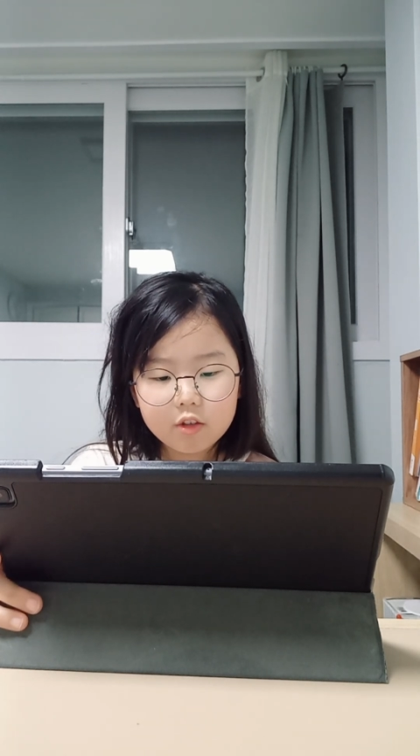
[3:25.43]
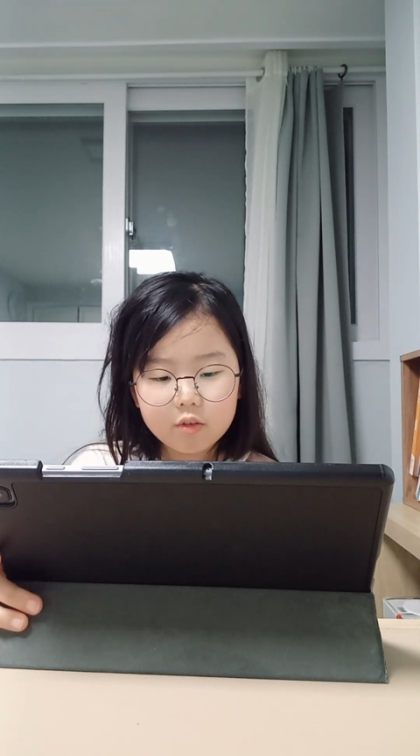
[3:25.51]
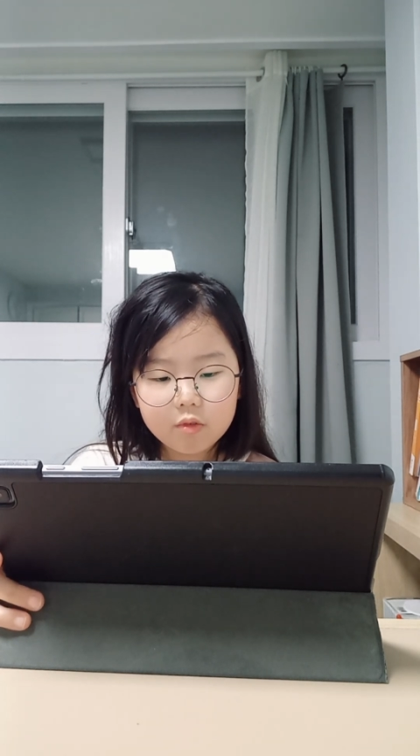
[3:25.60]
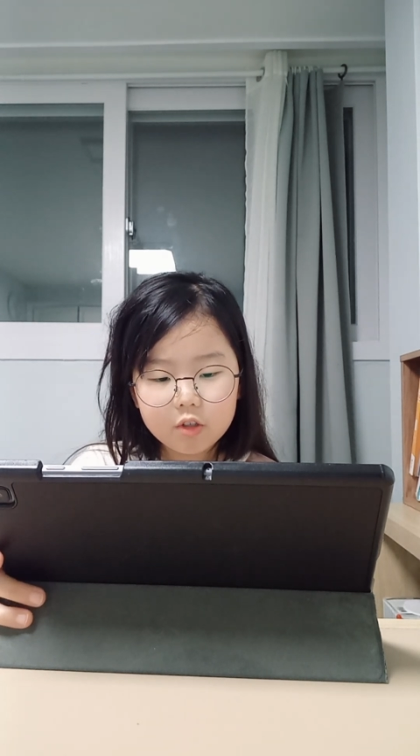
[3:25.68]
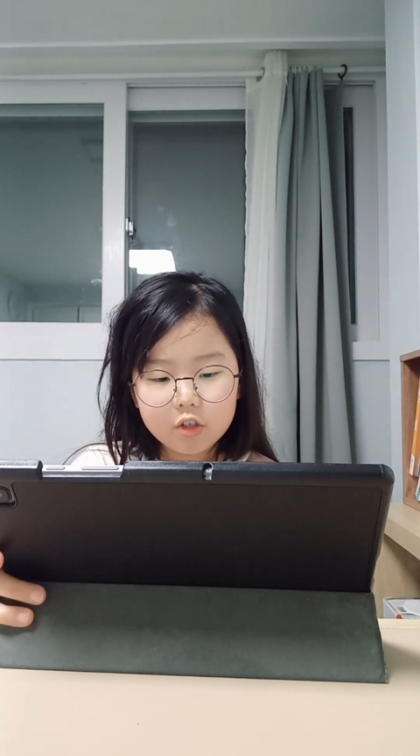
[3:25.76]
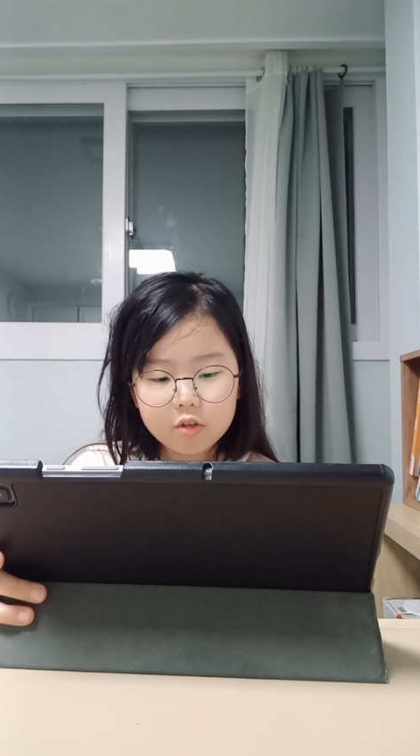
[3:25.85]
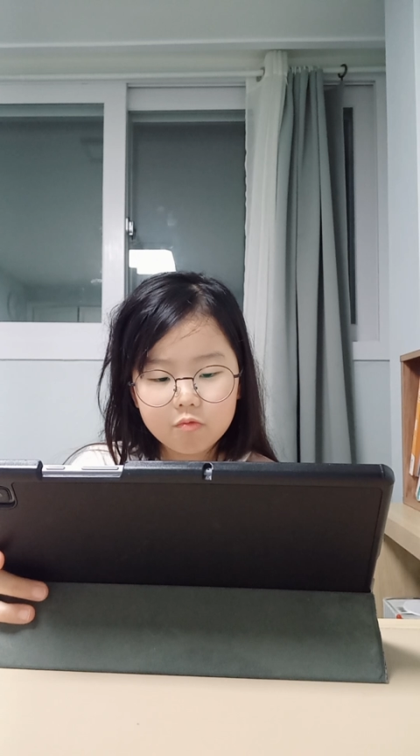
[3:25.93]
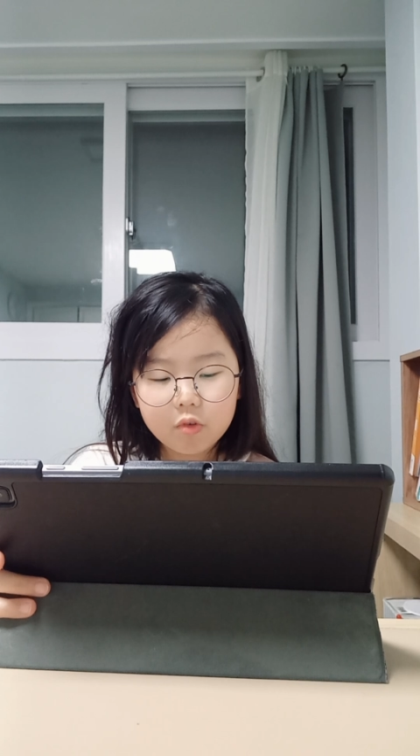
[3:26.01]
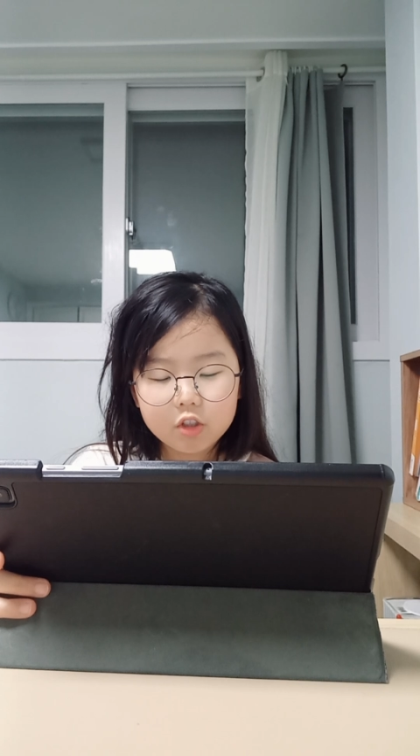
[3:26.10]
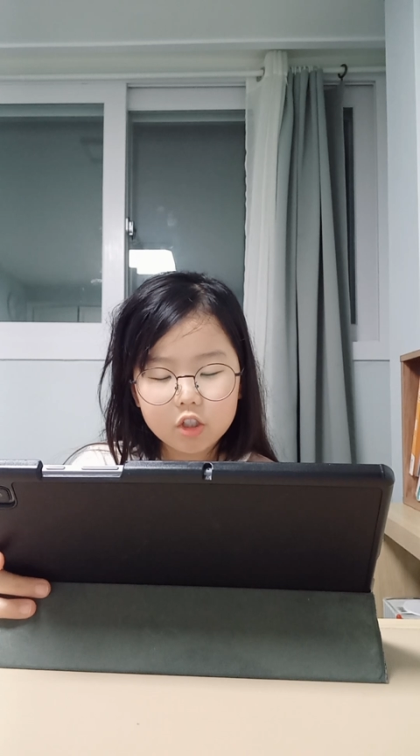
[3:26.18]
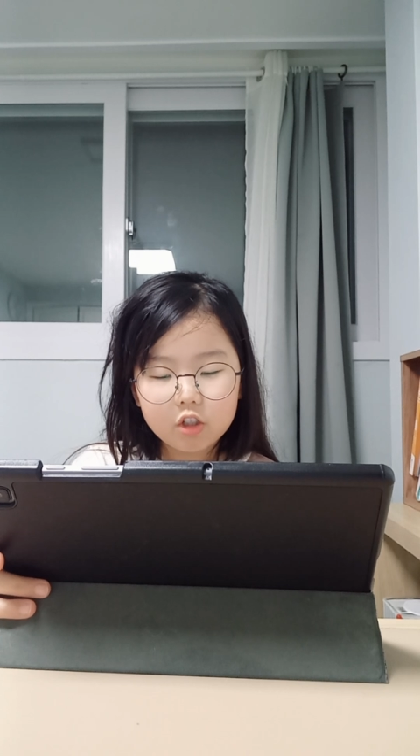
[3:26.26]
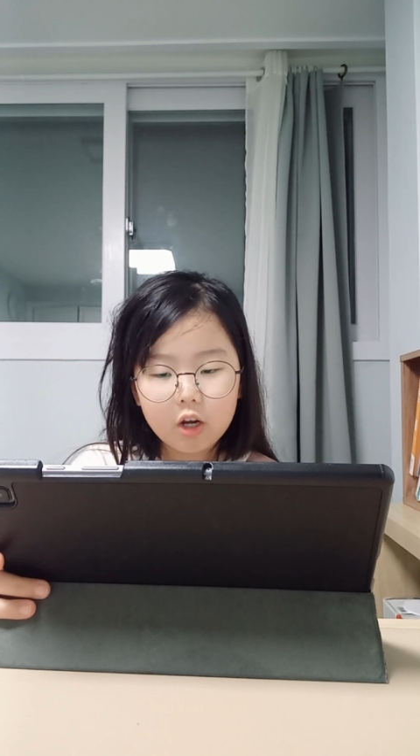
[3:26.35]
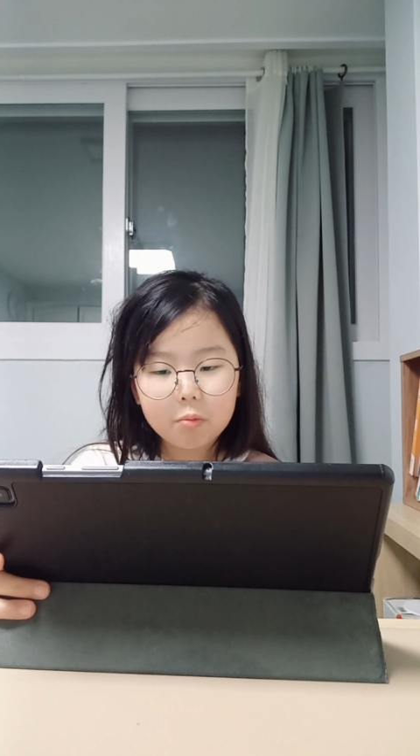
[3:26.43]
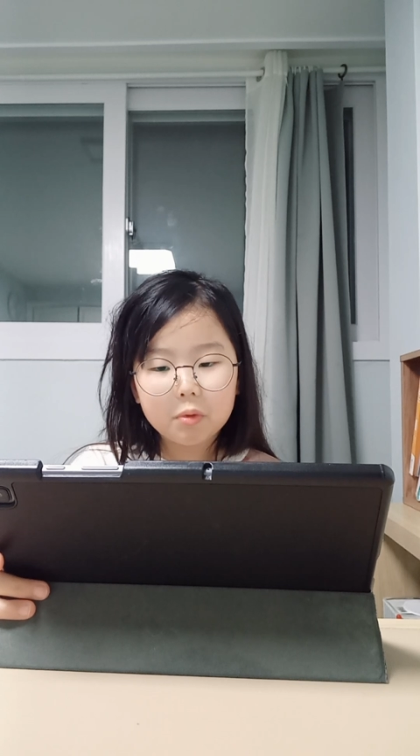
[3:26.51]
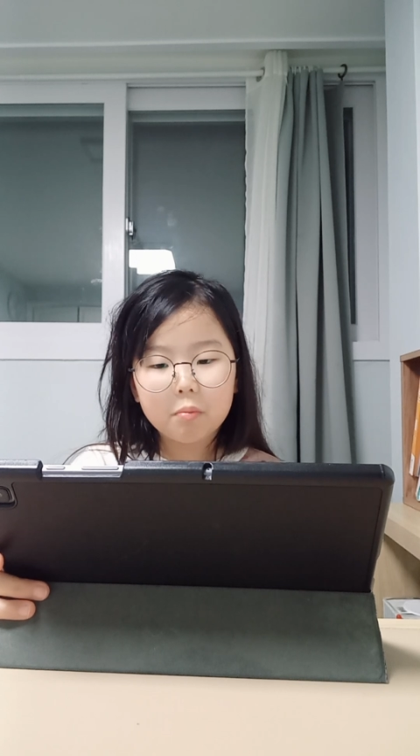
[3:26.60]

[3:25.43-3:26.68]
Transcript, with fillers: rushing to help the